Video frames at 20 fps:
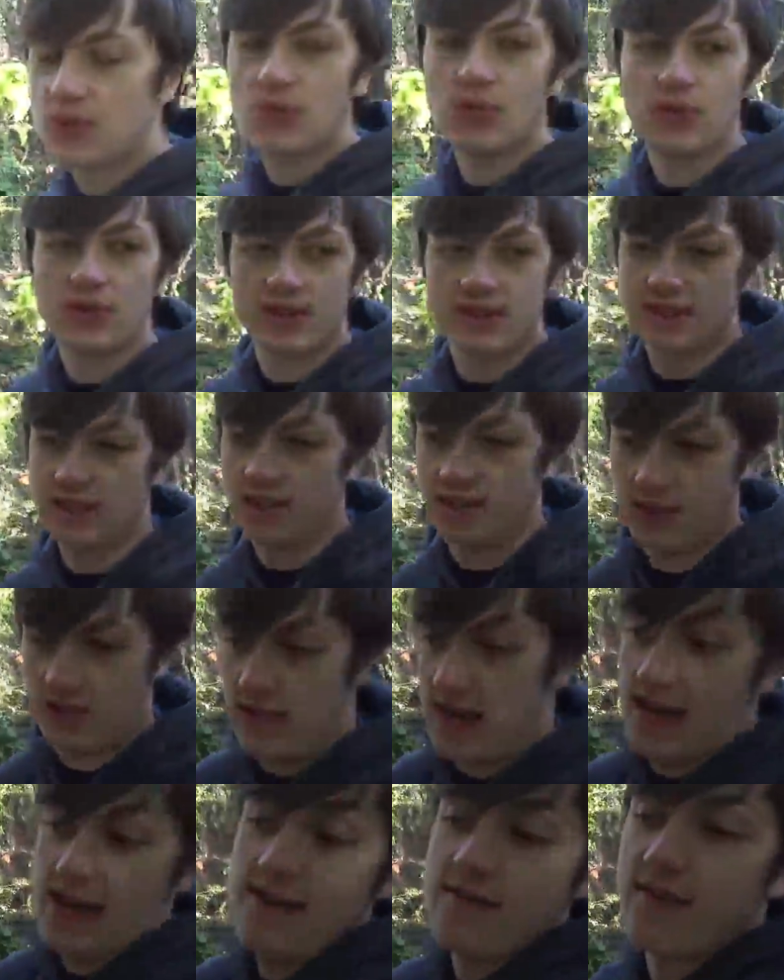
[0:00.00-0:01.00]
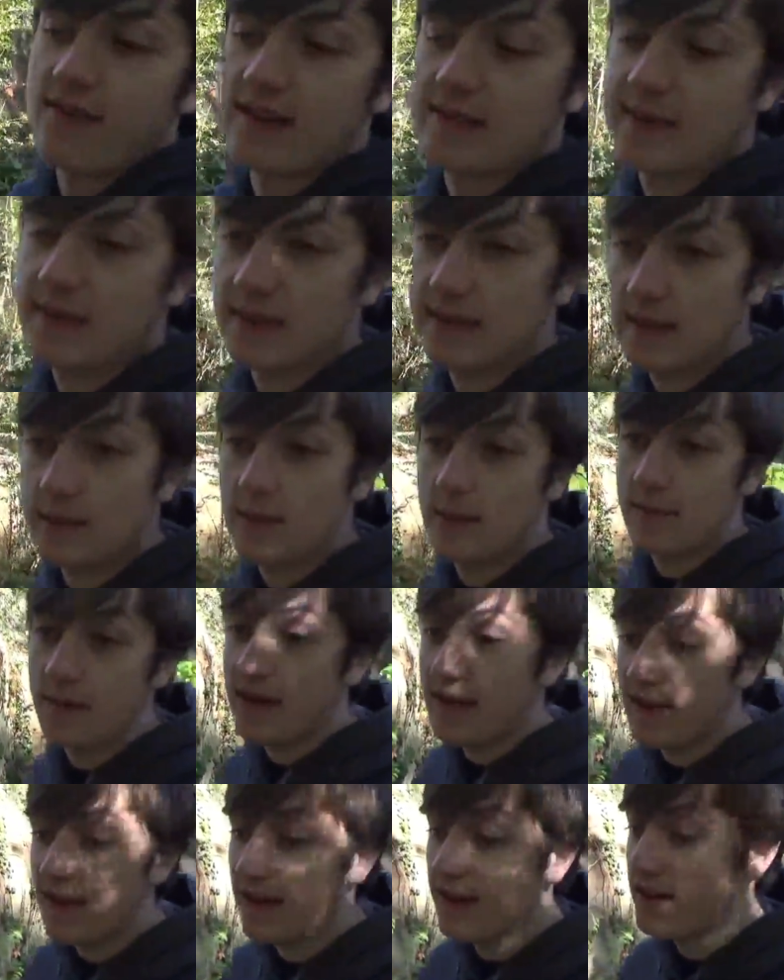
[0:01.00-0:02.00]
cool because I never expected them to be
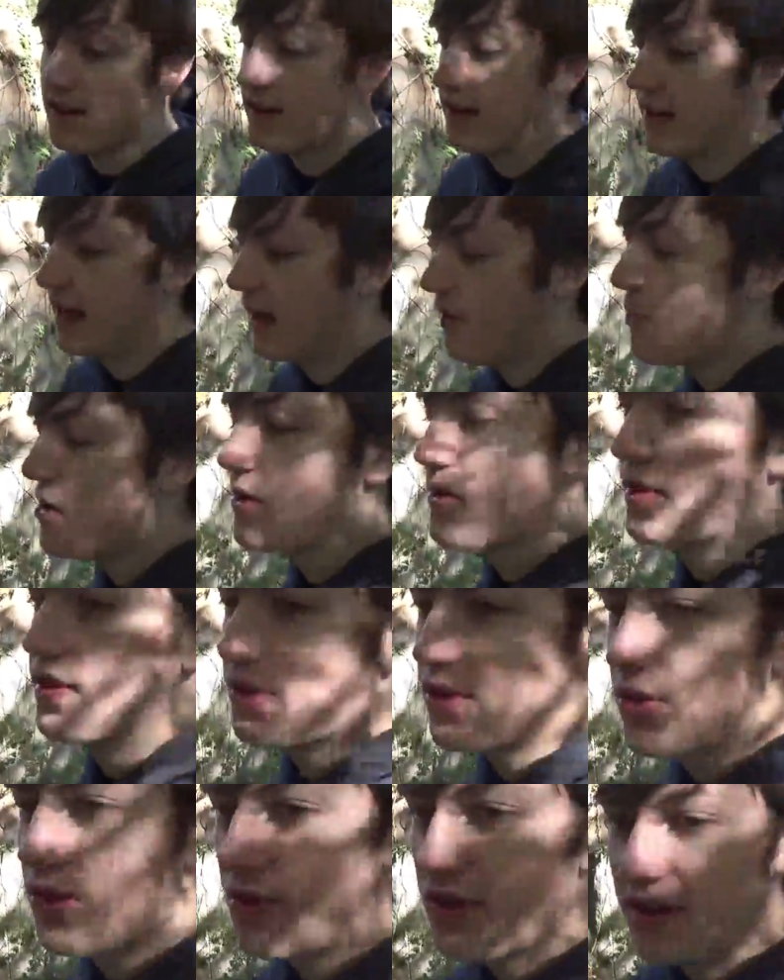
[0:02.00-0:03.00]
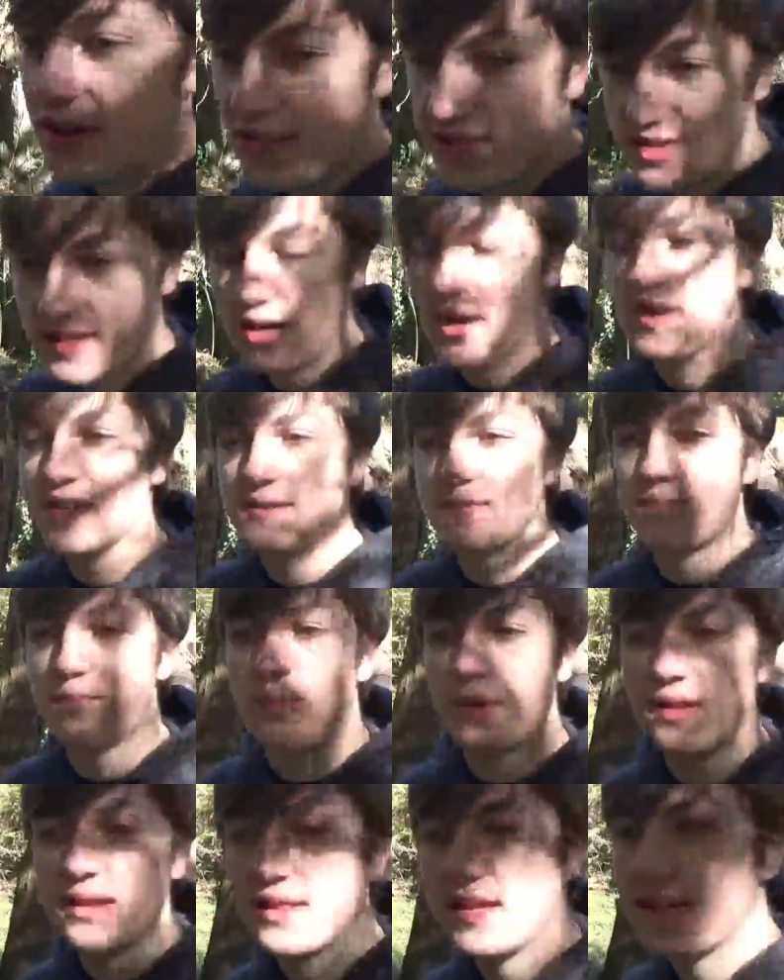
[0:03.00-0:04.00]
there. And I walk around the corner, there's all these
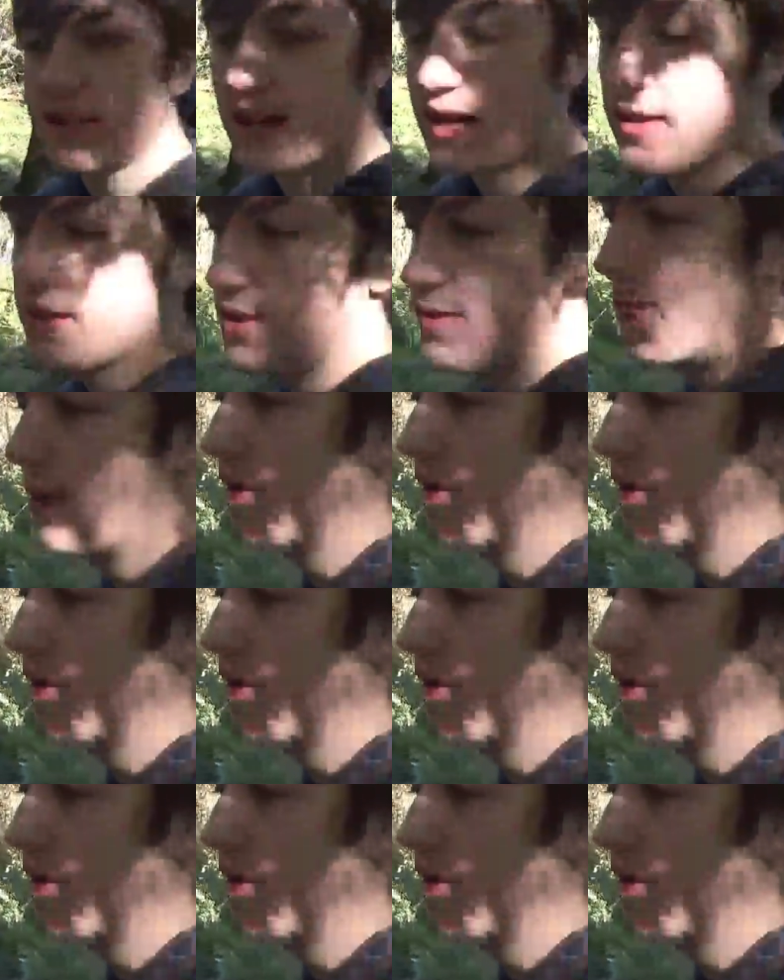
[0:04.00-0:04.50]
brilliantly colored